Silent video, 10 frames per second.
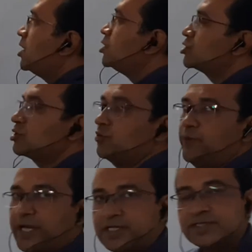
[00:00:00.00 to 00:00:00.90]
So
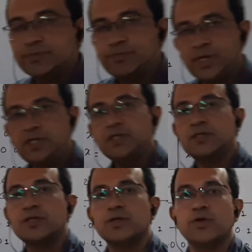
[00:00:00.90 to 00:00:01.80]
very simple,
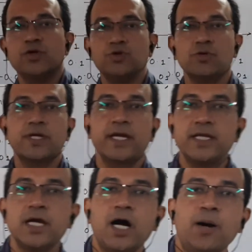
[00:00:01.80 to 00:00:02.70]
you
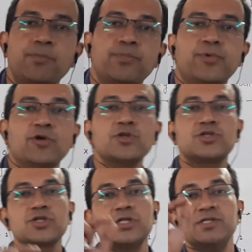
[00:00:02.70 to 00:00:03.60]
can approach